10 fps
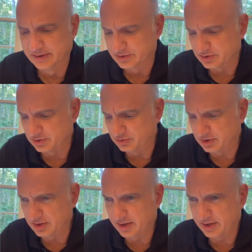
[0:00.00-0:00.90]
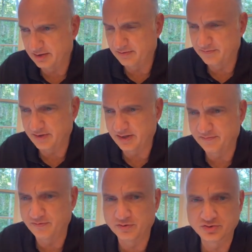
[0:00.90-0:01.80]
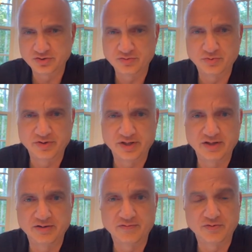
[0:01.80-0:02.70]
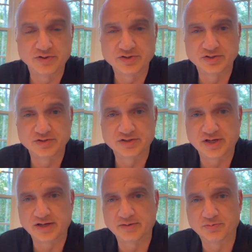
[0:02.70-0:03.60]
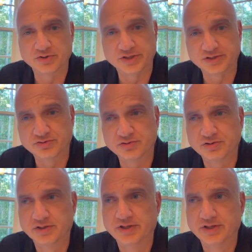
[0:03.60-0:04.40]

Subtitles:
So you can have a function within, for instance, a procedure.